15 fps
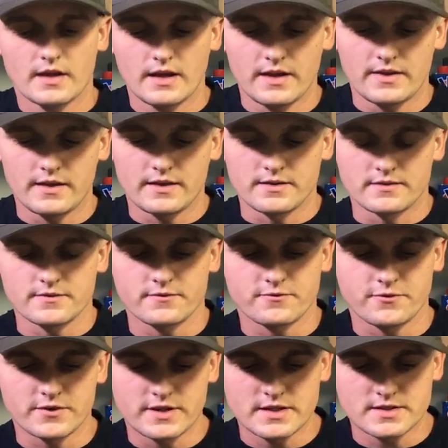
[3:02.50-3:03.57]
And then
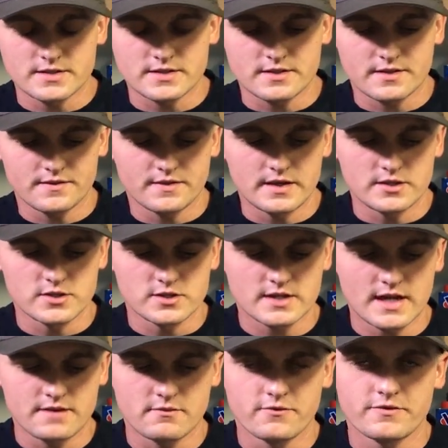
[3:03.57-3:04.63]
for this, it's just
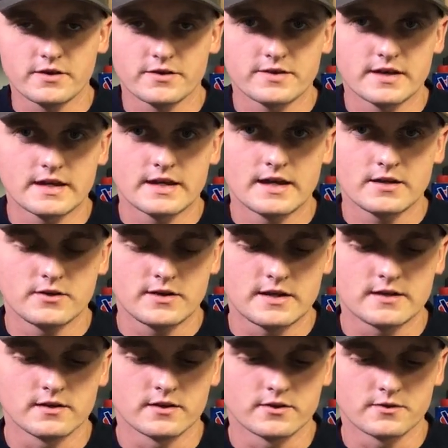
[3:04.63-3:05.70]
kind of a feel thing again. You
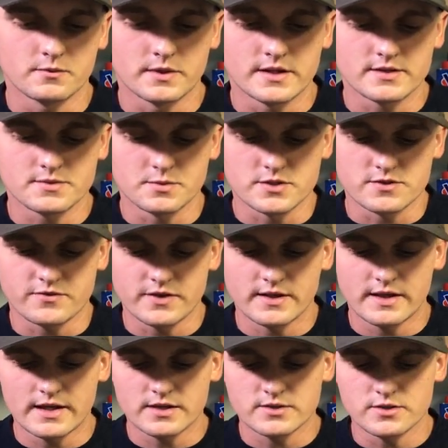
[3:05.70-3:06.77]
need to learn what it's supposed to
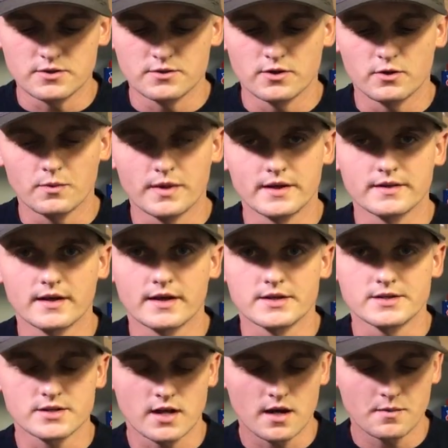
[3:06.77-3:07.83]
feel like so you know when to kind
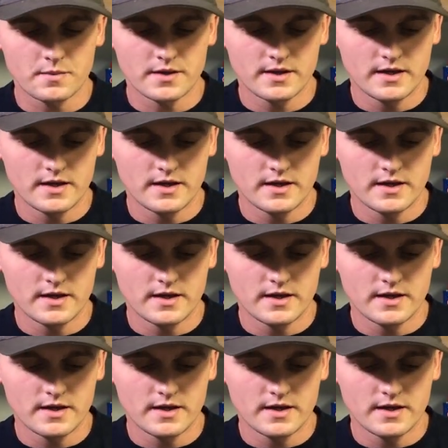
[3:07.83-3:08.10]
of stop.